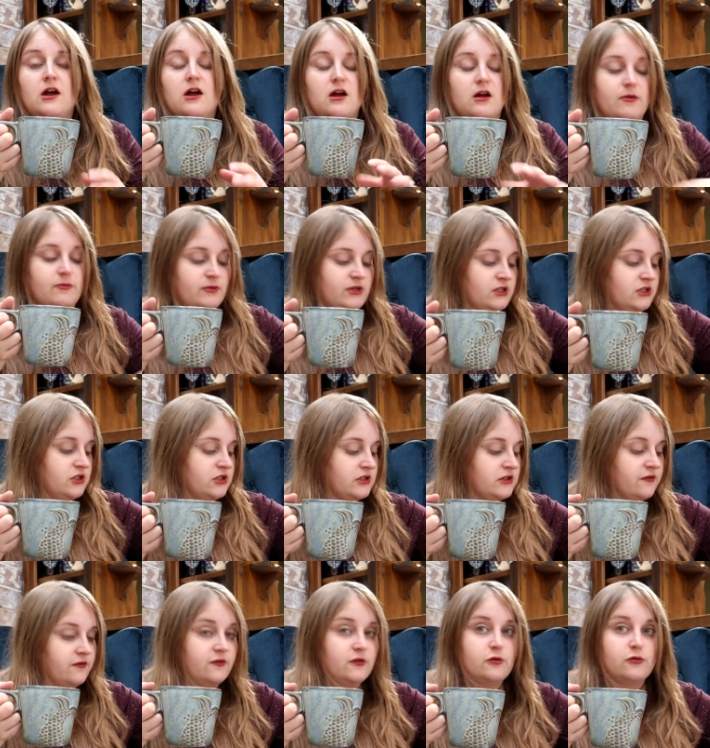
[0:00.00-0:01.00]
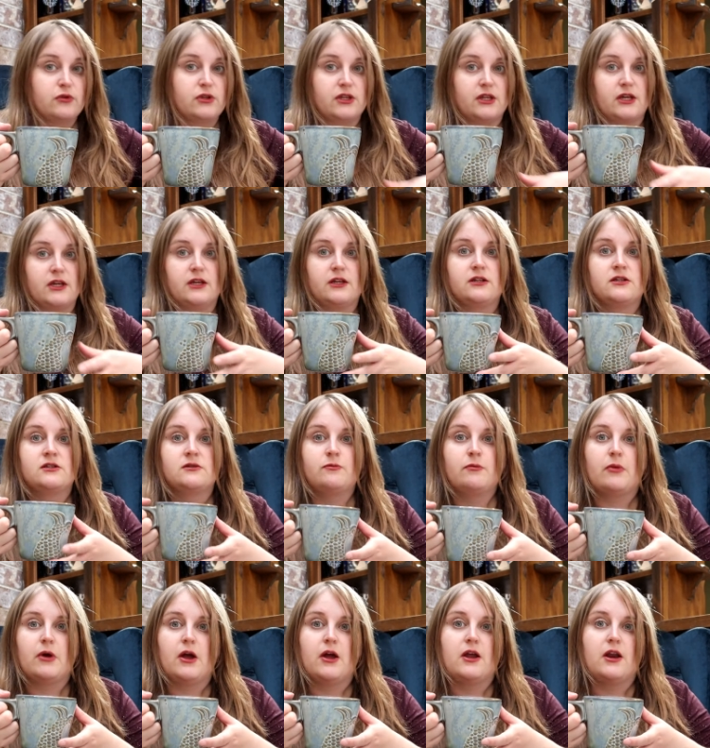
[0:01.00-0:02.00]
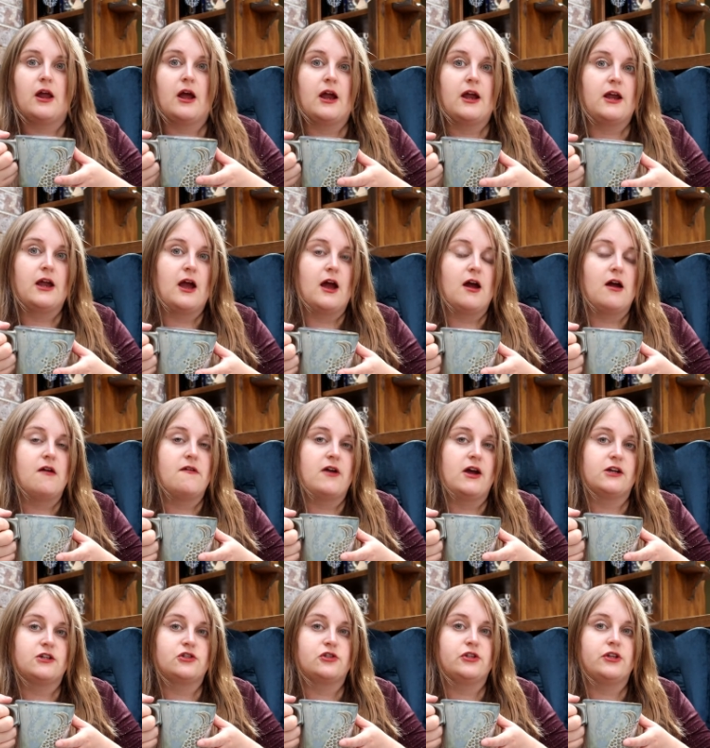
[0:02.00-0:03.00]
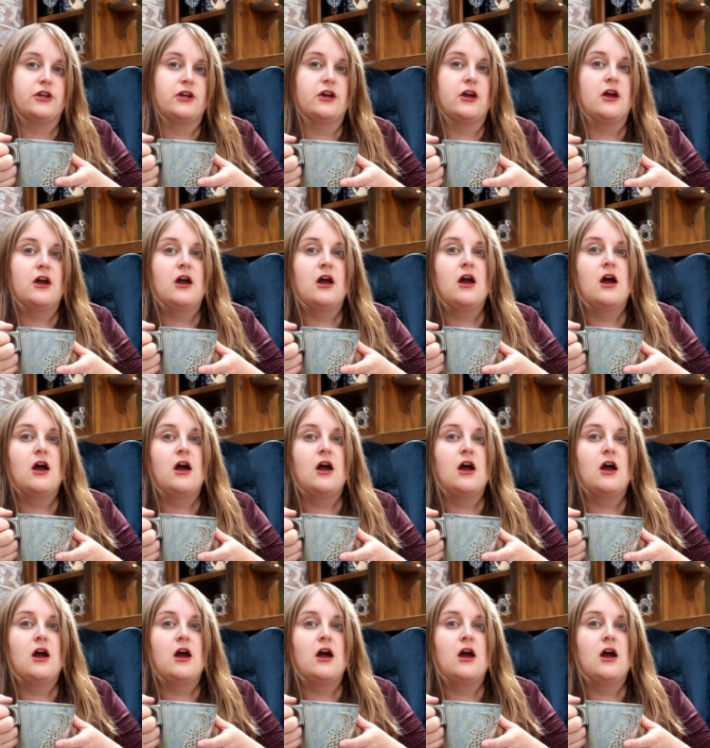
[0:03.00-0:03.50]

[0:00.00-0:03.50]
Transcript: Um, it's just a few things, but I have actually